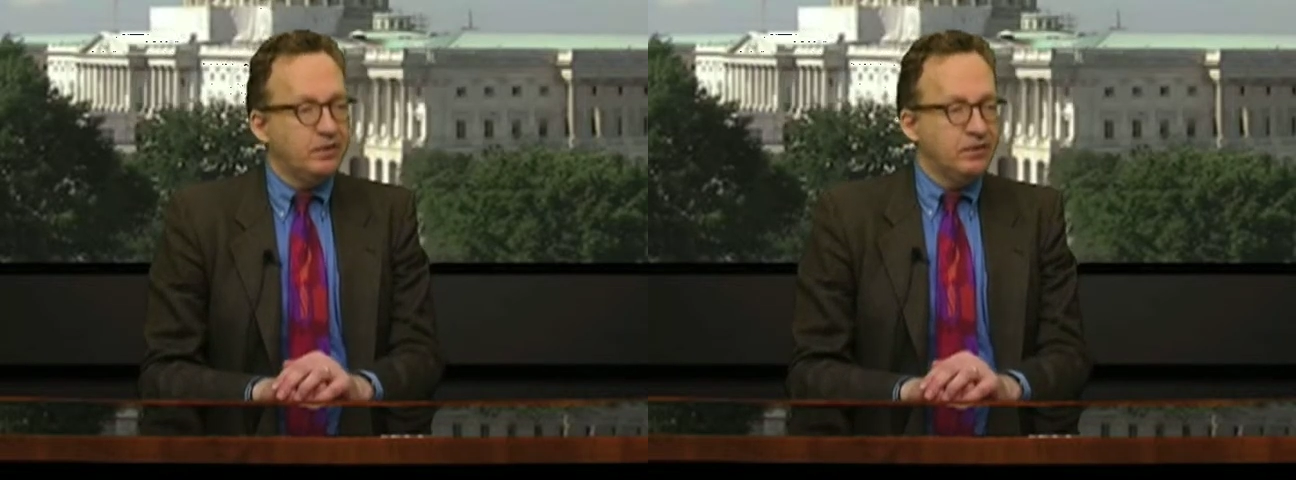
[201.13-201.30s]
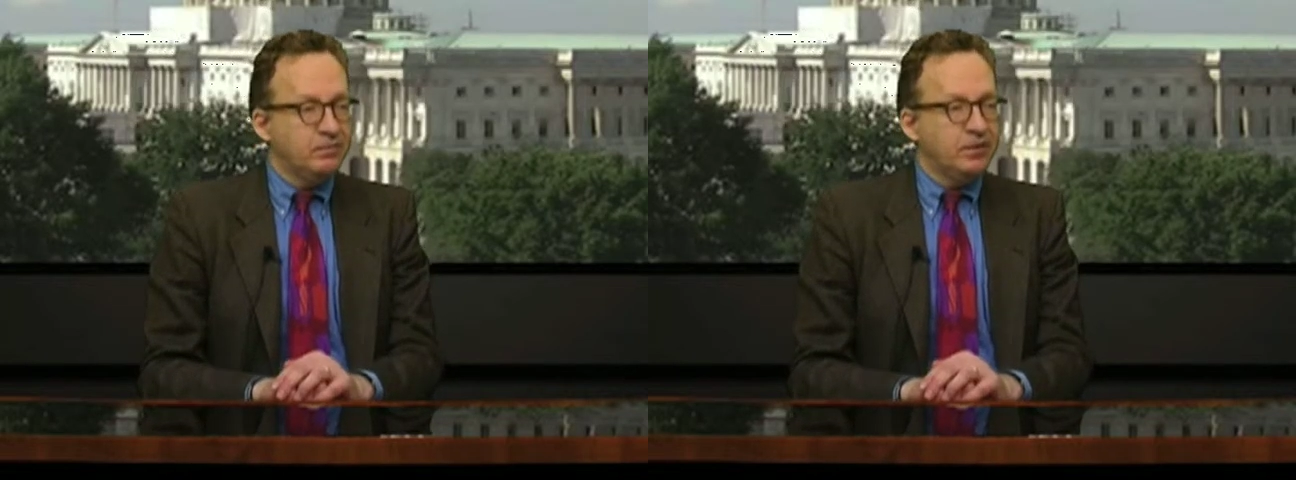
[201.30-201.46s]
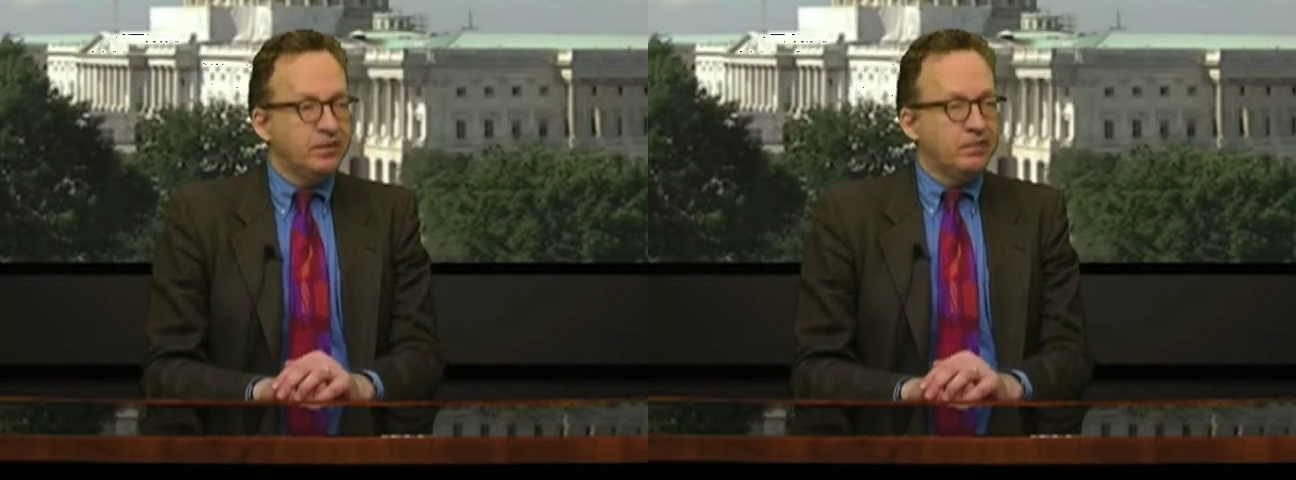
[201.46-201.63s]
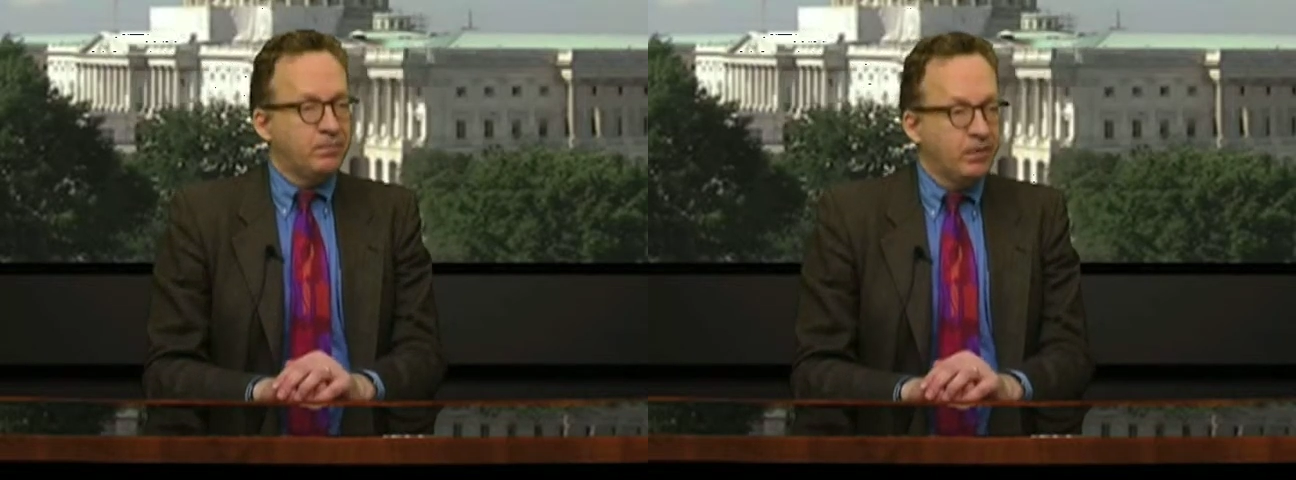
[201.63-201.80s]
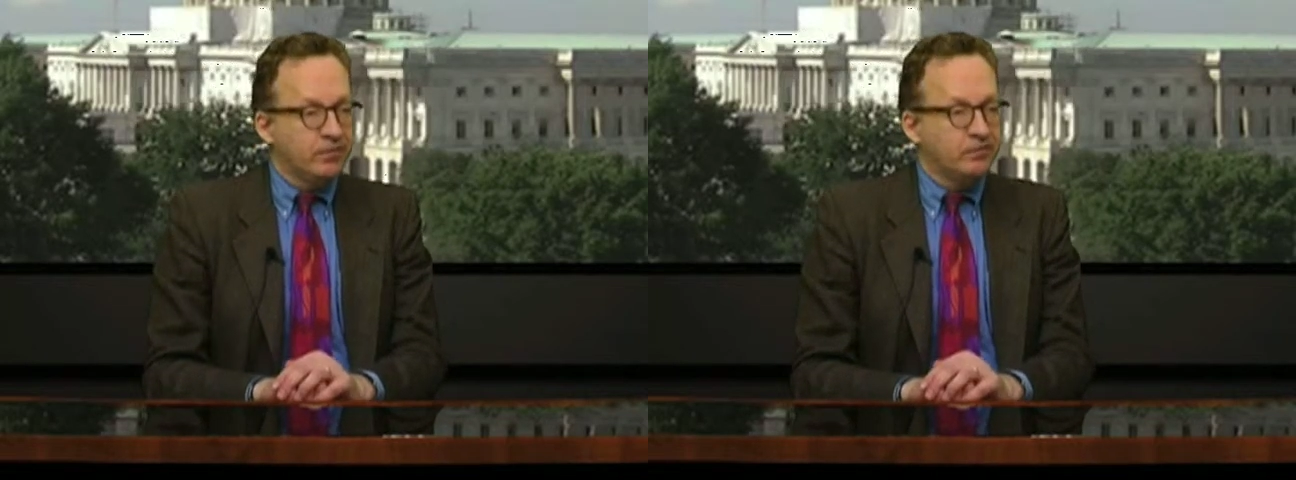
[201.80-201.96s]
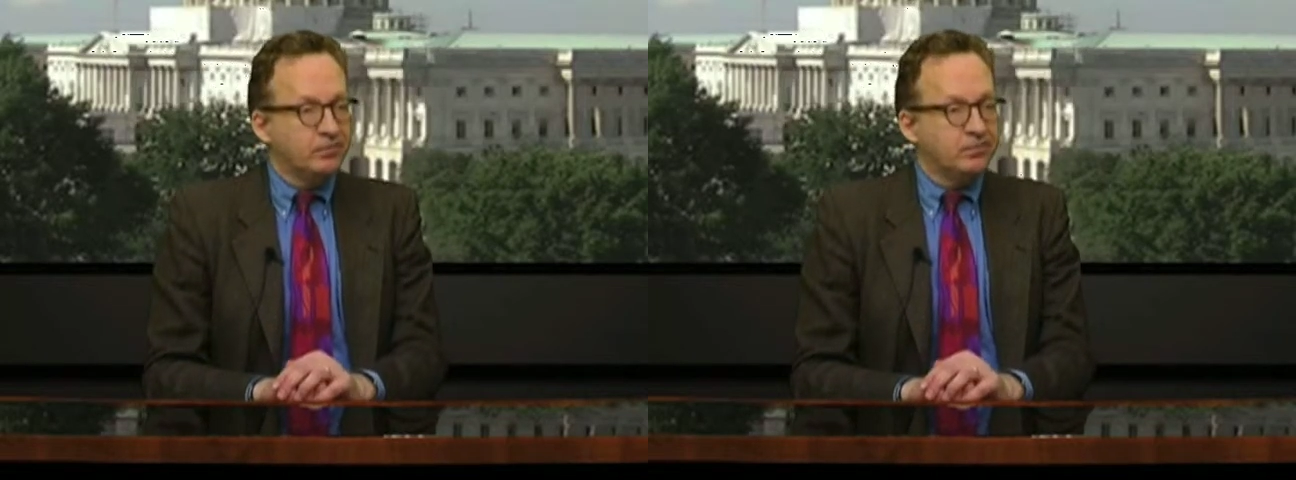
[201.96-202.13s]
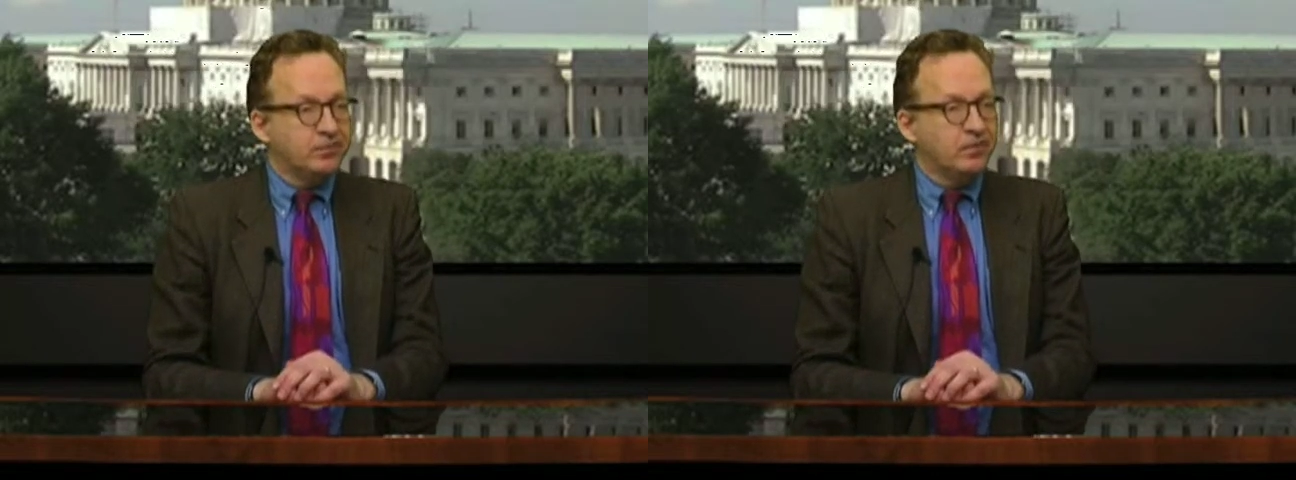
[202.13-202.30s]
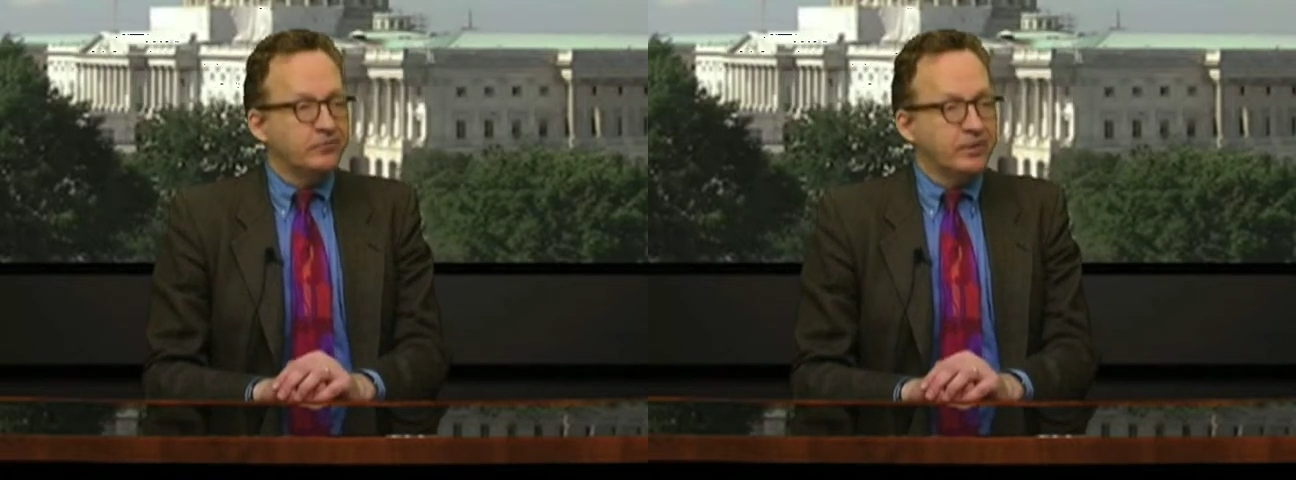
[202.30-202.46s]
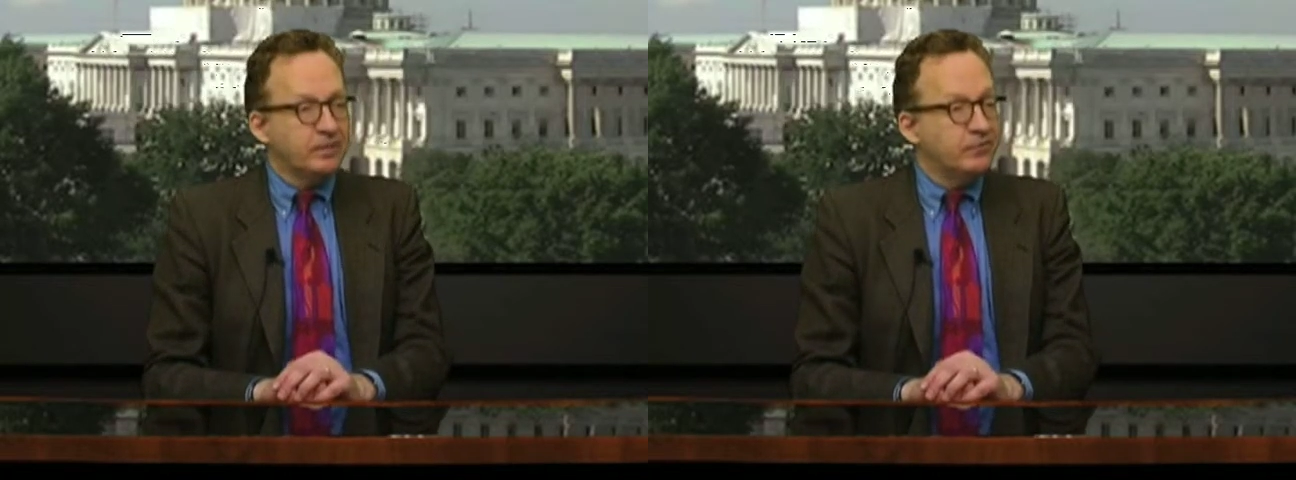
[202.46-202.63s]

we could approach Alzheimer's.